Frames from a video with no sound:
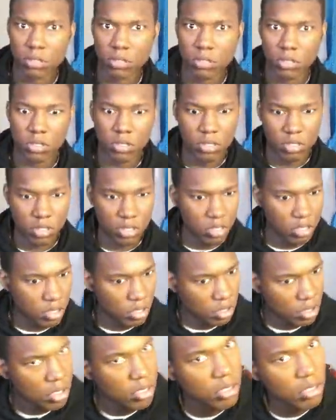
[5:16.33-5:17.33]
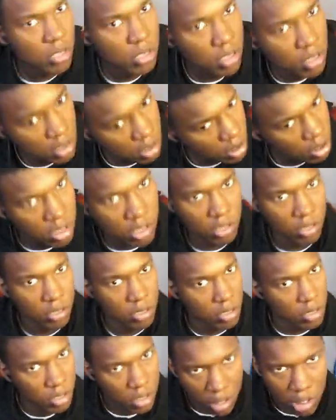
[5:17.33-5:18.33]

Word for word: This team wipe is perfection.